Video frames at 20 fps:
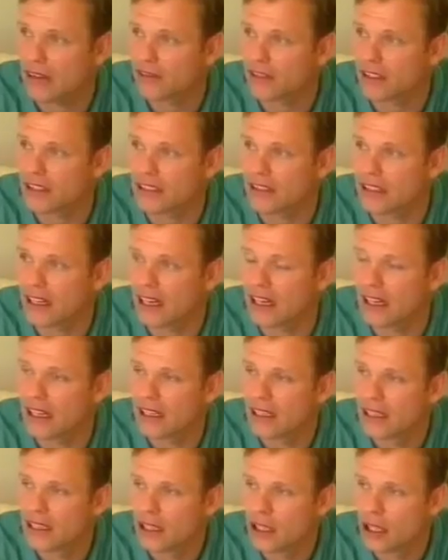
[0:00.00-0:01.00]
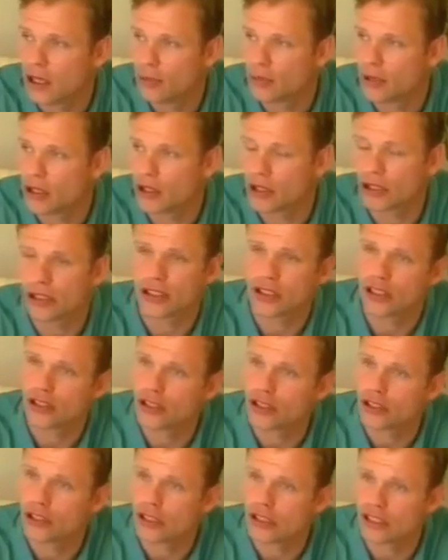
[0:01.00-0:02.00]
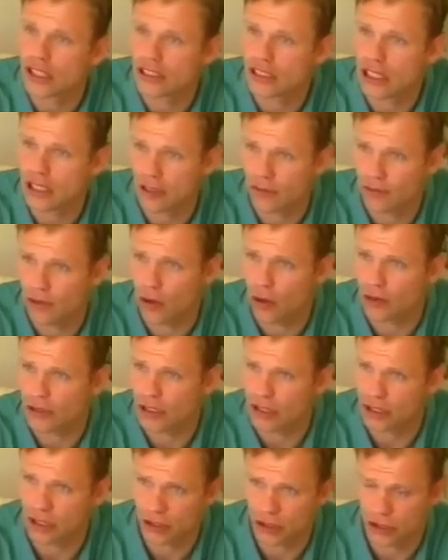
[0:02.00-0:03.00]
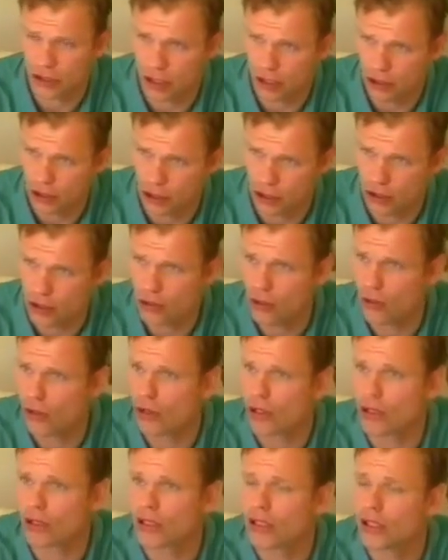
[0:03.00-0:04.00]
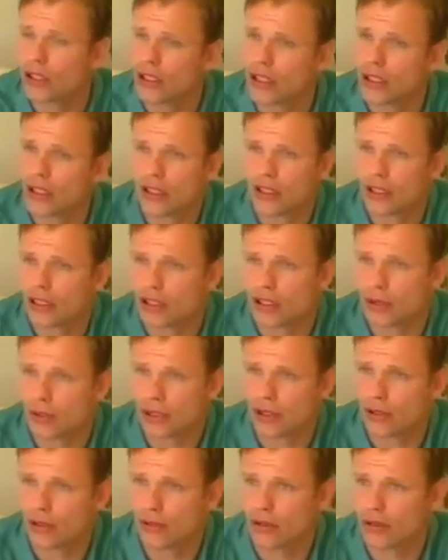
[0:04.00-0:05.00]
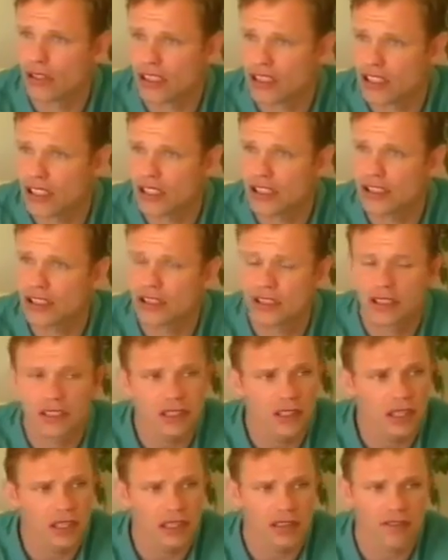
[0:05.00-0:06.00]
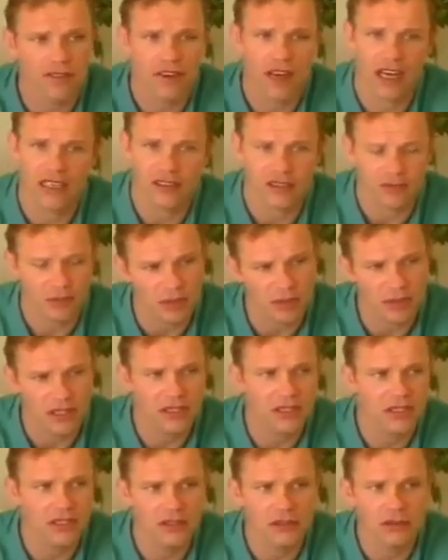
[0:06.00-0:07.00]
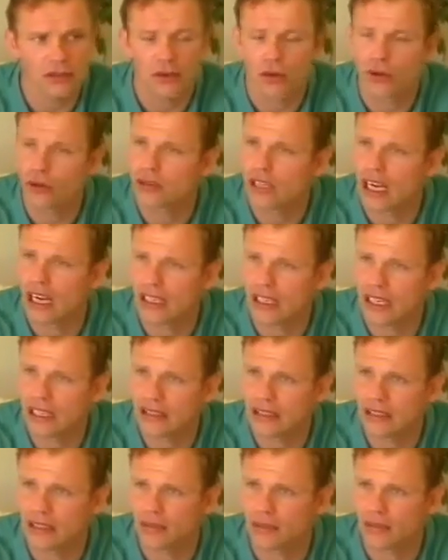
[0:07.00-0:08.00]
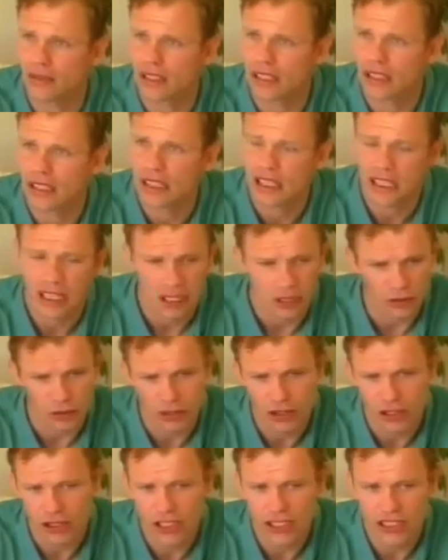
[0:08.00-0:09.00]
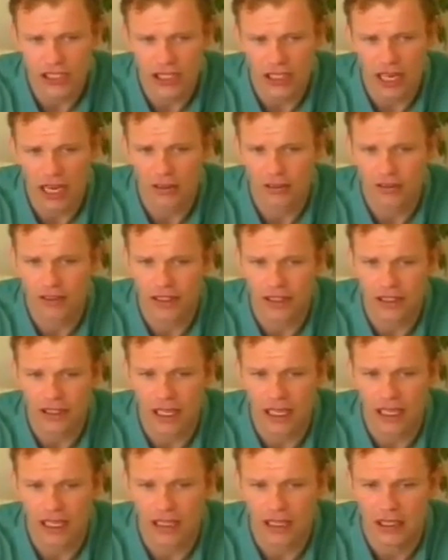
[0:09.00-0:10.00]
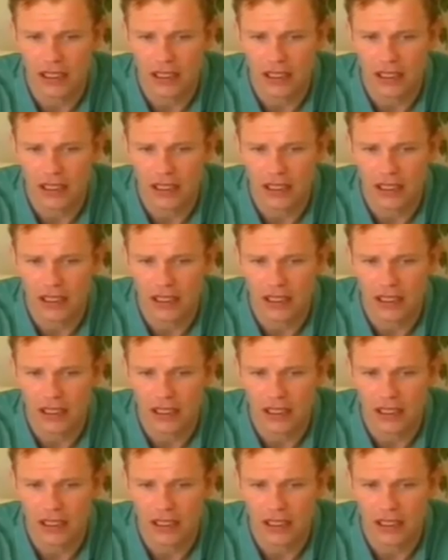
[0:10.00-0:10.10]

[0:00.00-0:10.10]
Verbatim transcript: think that because he doesn't, he's a centre forward and he doesn't score your 20 goals a season, that the fans maybe hold that against him. The only reason I think that